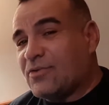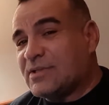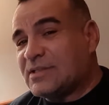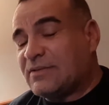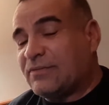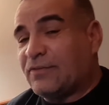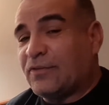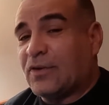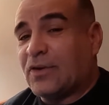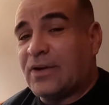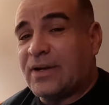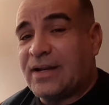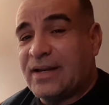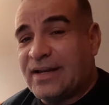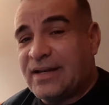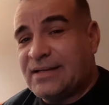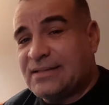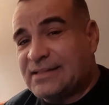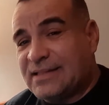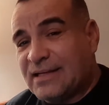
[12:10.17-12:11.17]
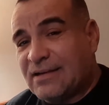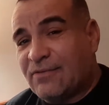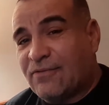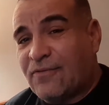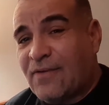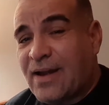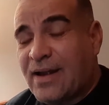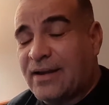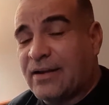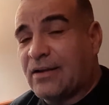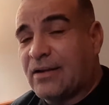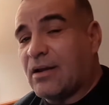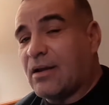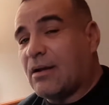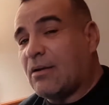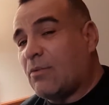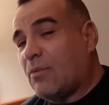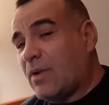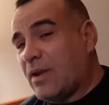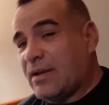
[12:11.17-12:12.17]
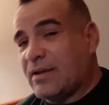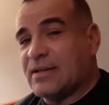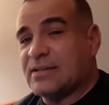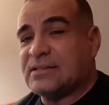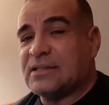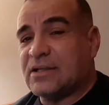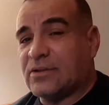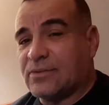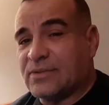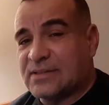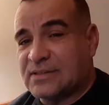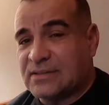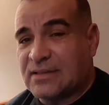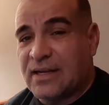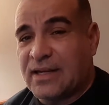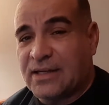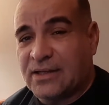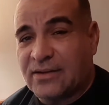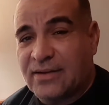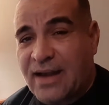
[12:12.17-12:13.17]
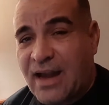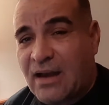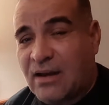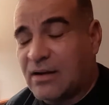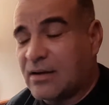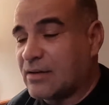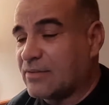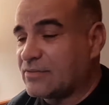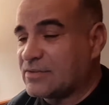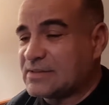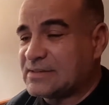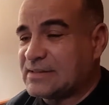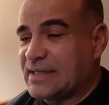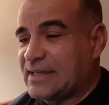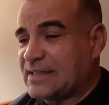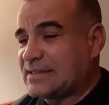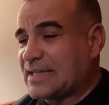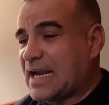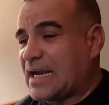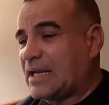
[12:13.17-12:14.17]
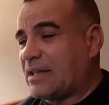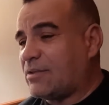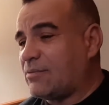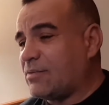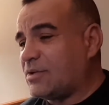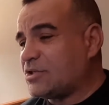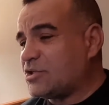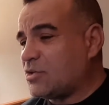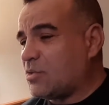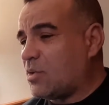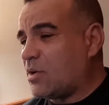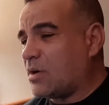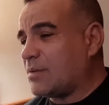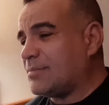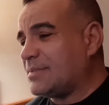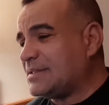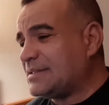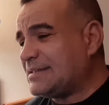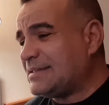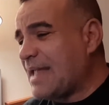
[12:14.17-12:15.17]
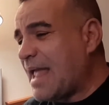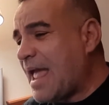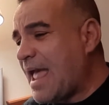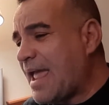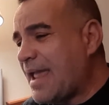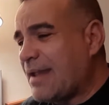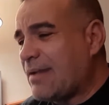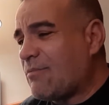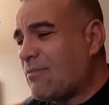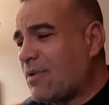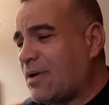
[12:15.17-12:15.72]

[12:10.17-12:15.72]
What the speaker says: it's very easy to find a witness to recite your narrative or say exactly what you want them to say,